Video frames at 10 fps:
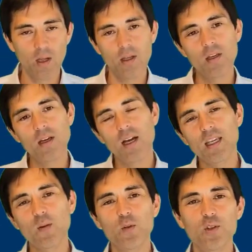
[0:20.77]
Here I
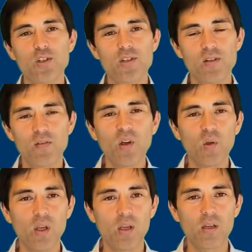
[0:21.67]
give you just a
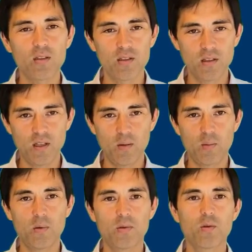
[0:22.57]
very
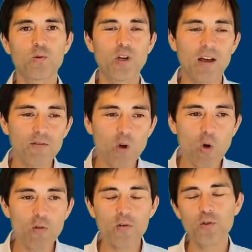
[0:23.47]
rough
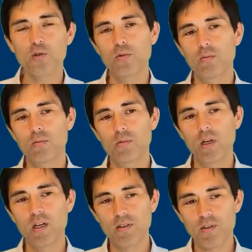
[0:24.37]
overview,
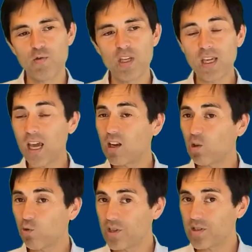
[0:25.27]
3
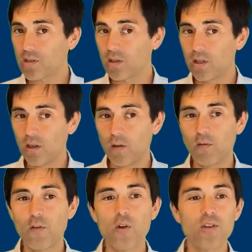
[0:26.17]
categories.
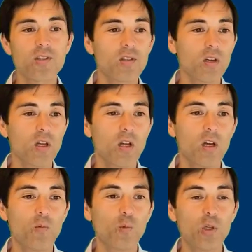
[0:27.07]
First,
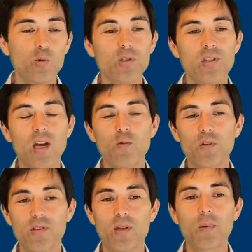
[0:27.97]
you would start
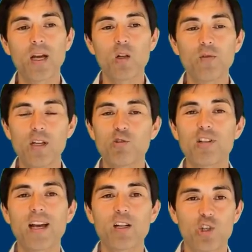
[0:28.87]
with some kind of
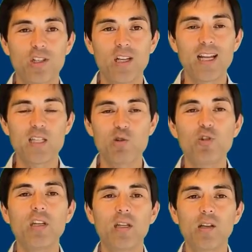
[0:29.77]
introduction and
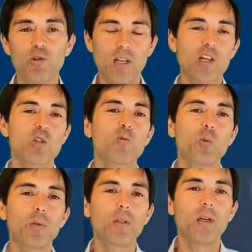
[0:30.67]
screening. Introduction would be,